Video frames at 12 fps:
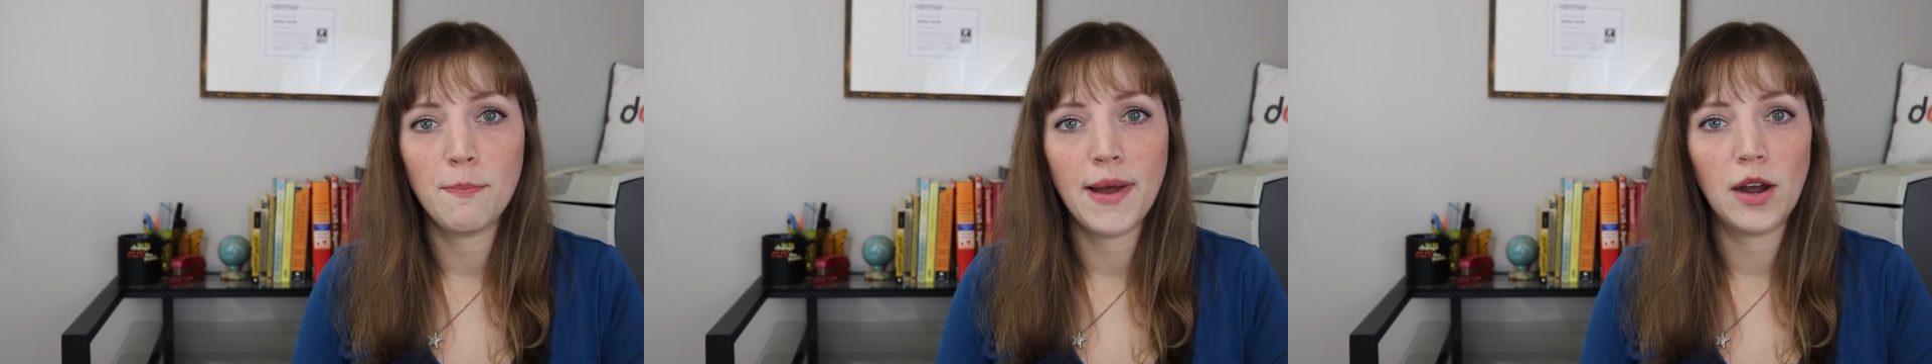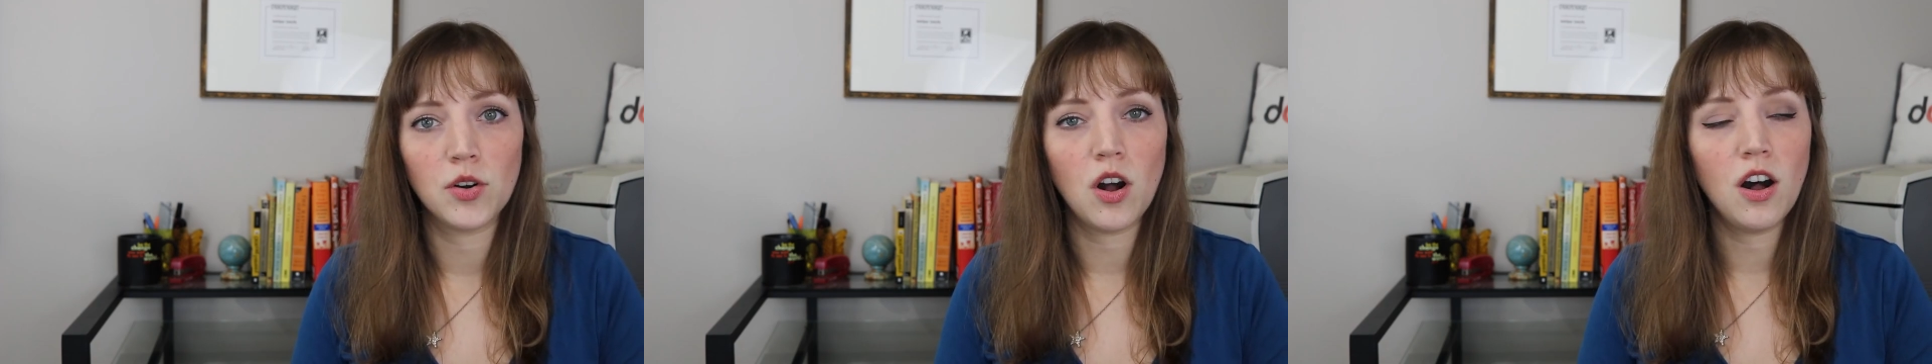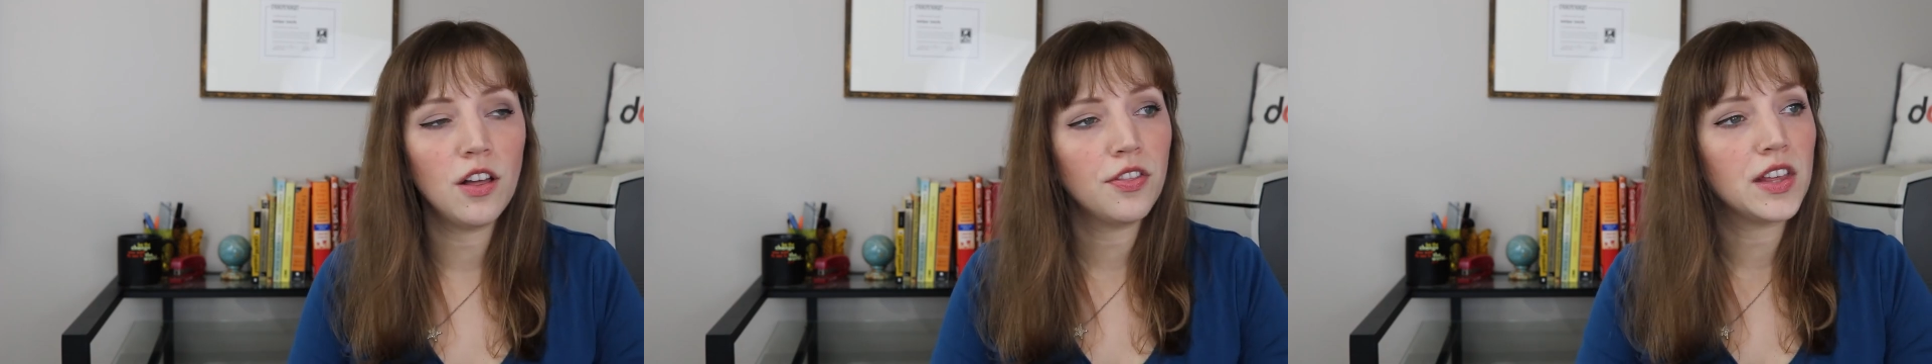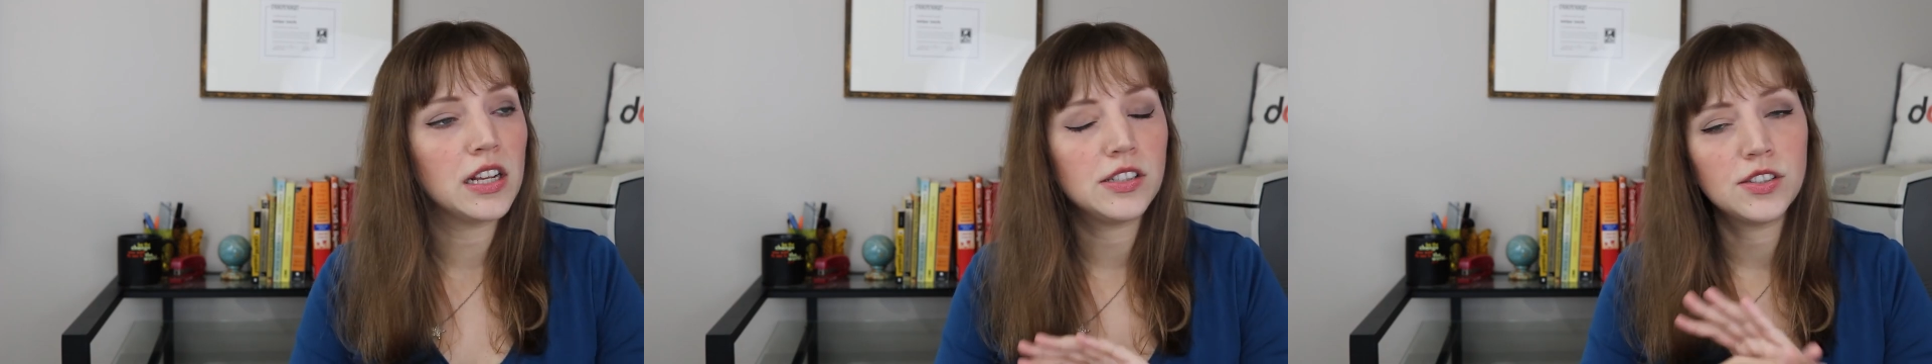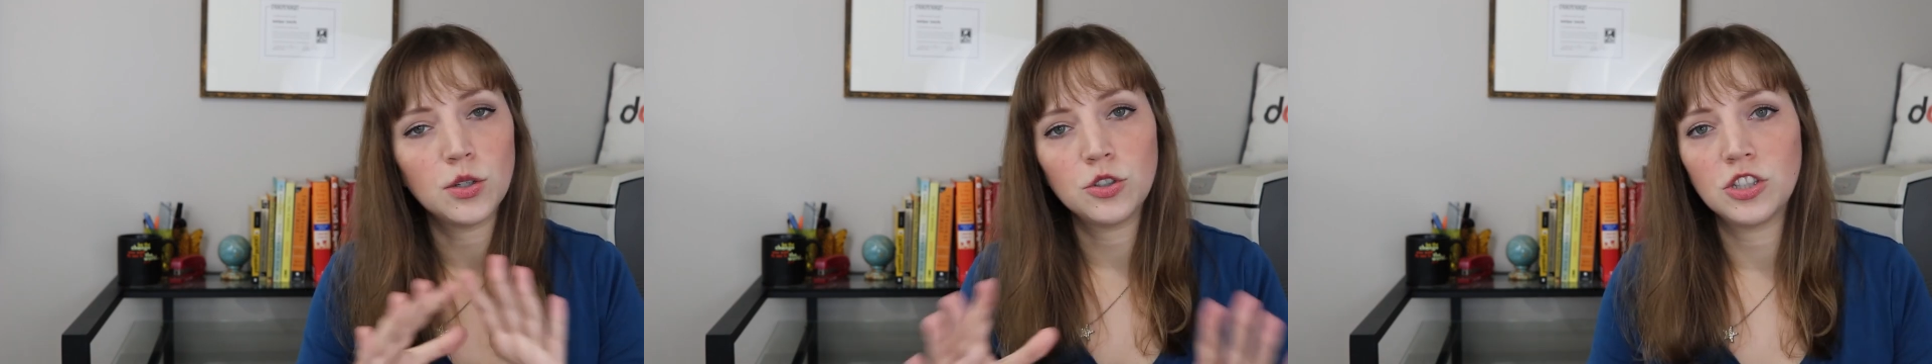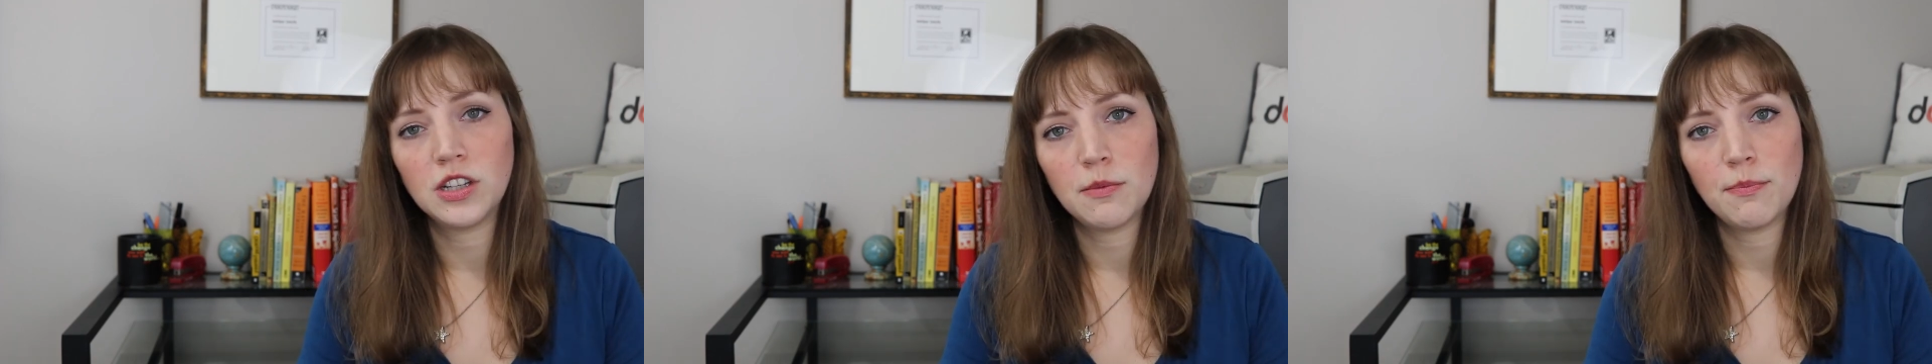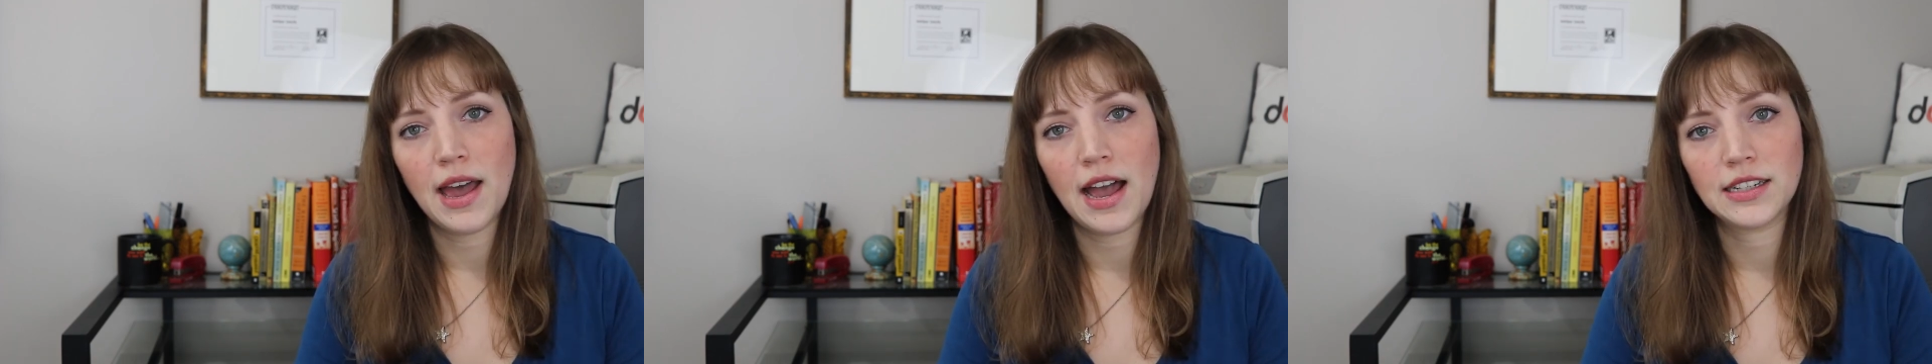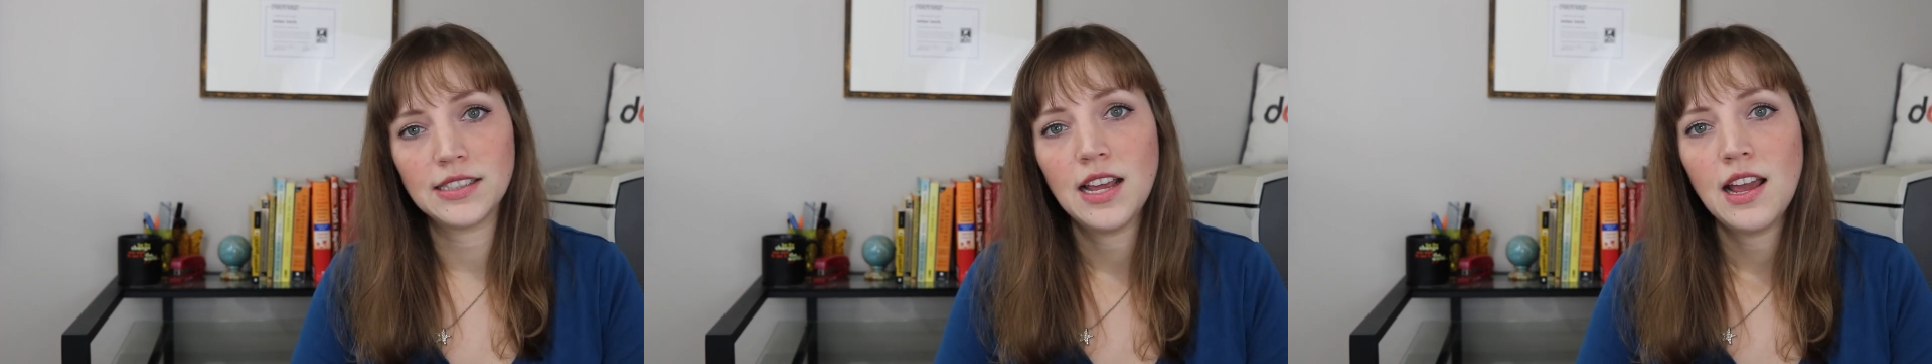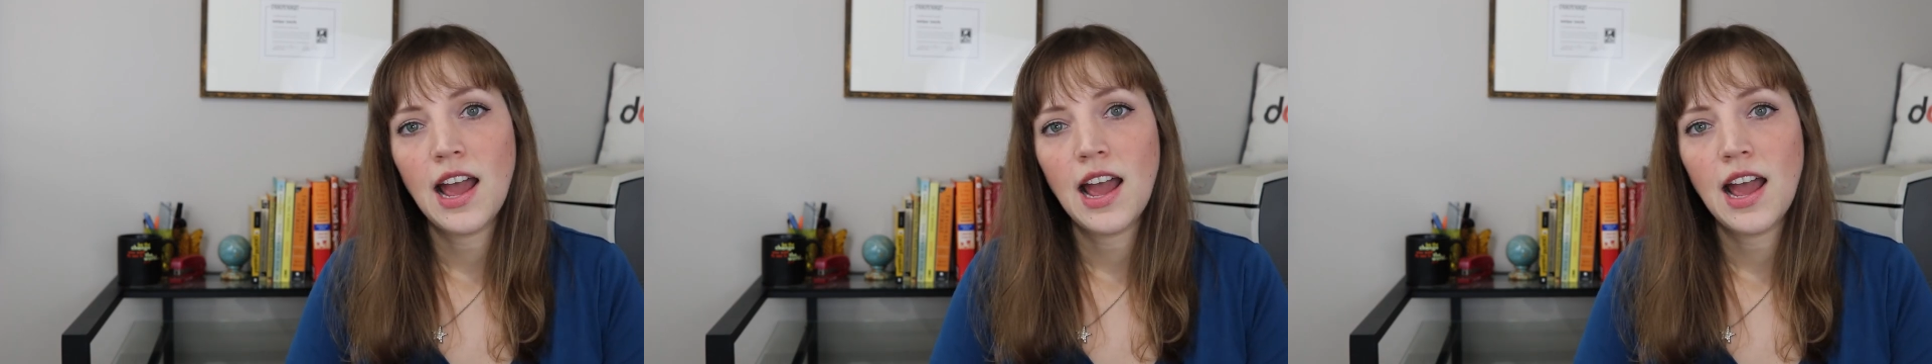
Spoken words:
about all things social impact,